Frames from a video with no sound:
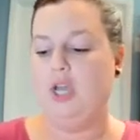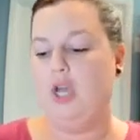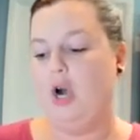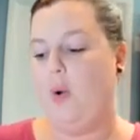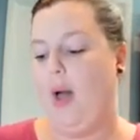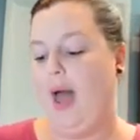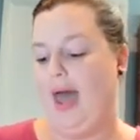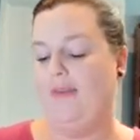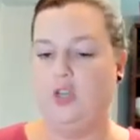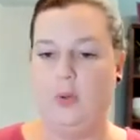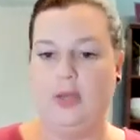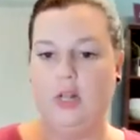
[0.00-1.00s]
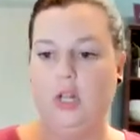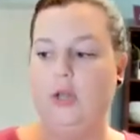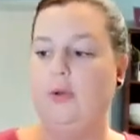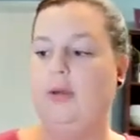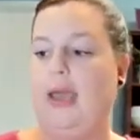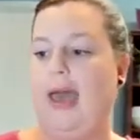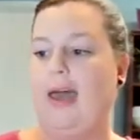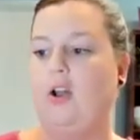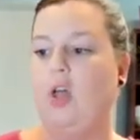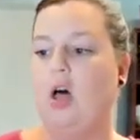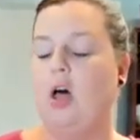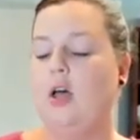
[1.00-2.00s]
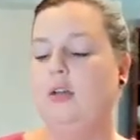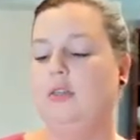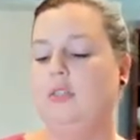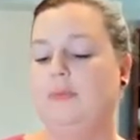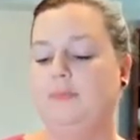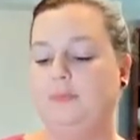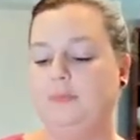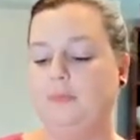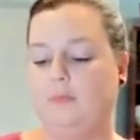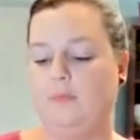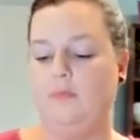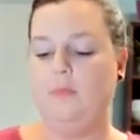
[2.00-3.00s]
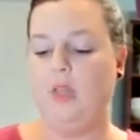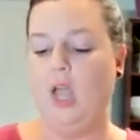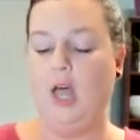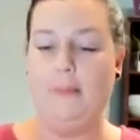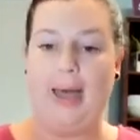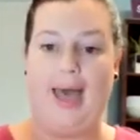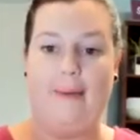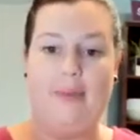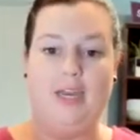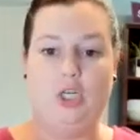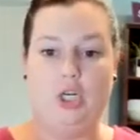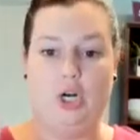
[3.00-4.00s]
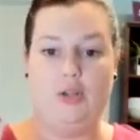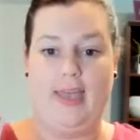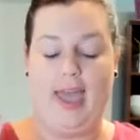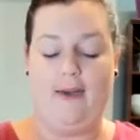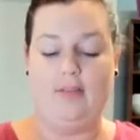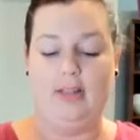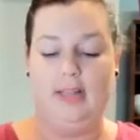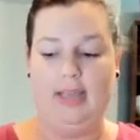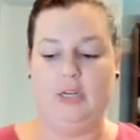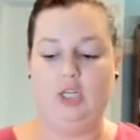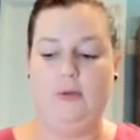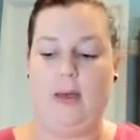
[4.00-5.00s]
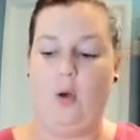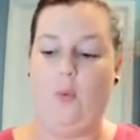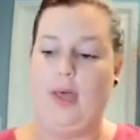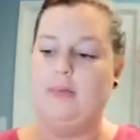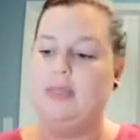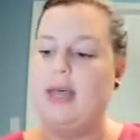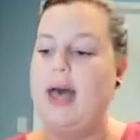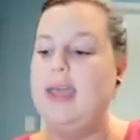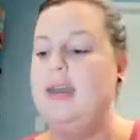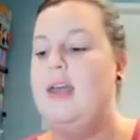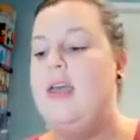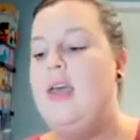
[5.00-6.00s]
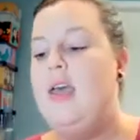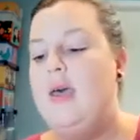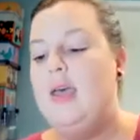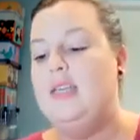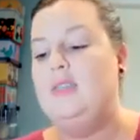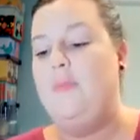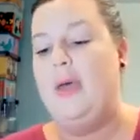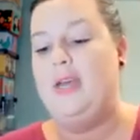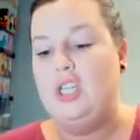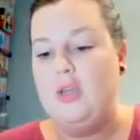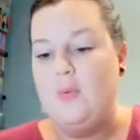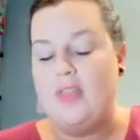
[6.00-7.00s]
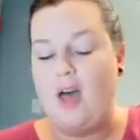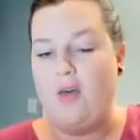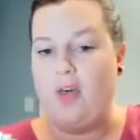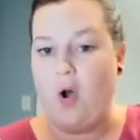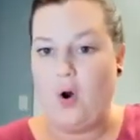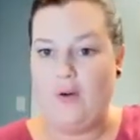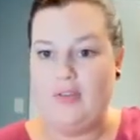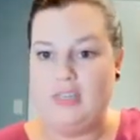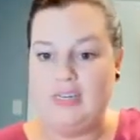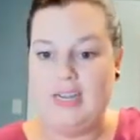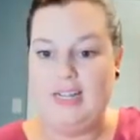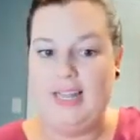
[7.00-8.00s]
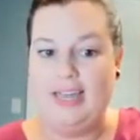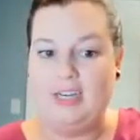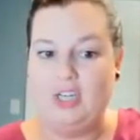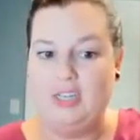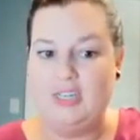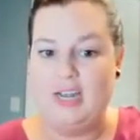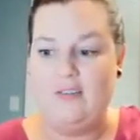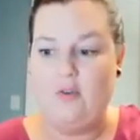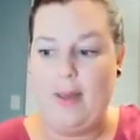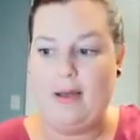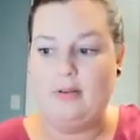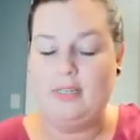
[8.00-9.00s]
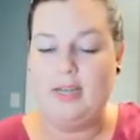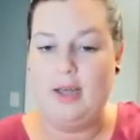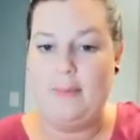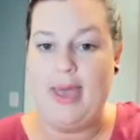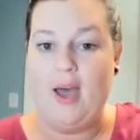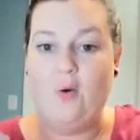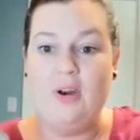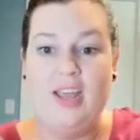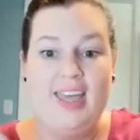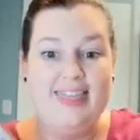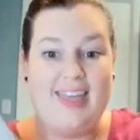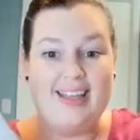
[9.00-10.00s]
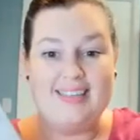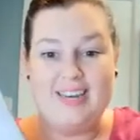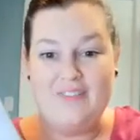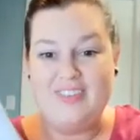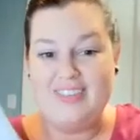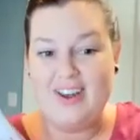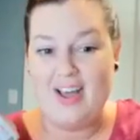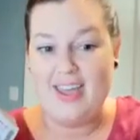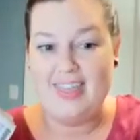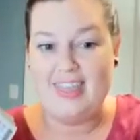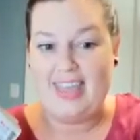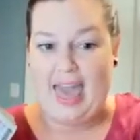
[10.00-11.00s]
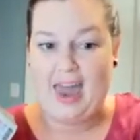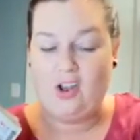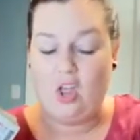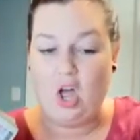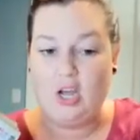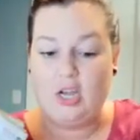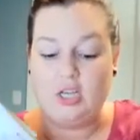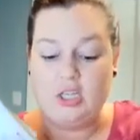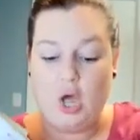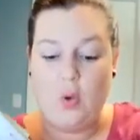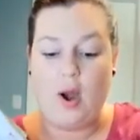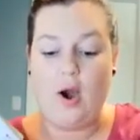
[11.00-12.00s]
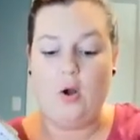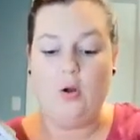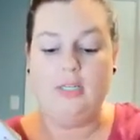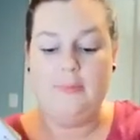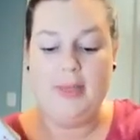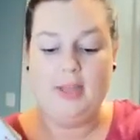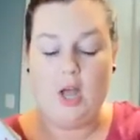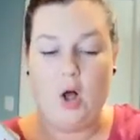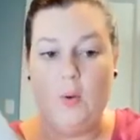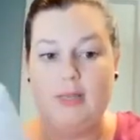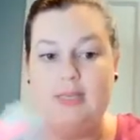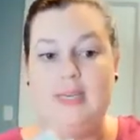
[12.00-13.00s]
You don't have to include catalogs. I made sure they have a link to my website, especially with all the harvest collection stuff about to come out. That stuff is not in the catalog. So our ultimate goal